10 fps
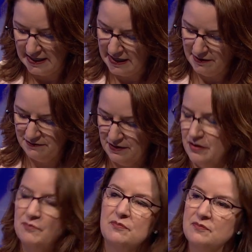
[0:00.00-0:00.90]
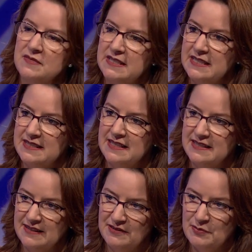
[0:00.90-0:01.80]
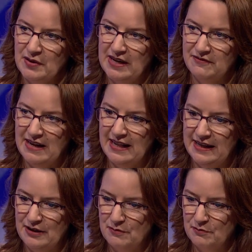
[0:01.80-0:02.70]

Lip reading: now for the citizens of Spokane Valley?